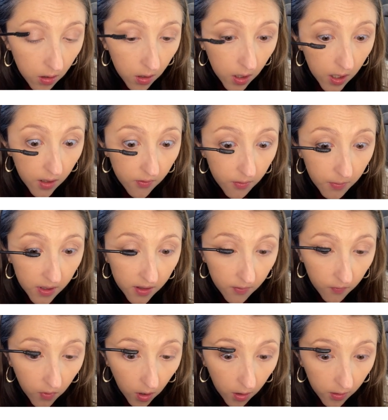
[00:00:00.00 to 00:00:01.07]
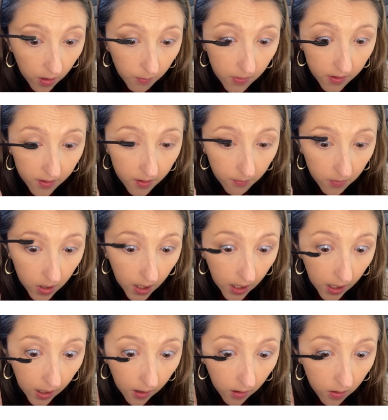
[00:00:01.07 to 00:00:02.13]
Gives me some volume and some
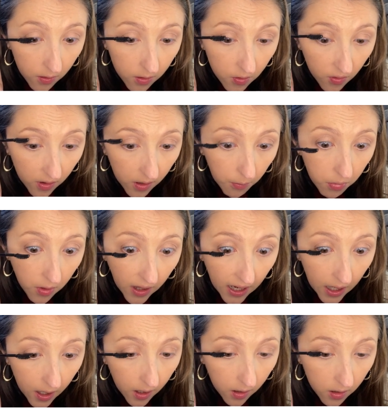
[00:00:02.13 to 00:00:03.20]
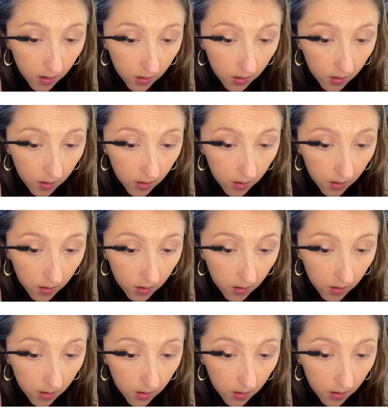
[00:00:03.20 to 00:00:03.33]
length. It's really black.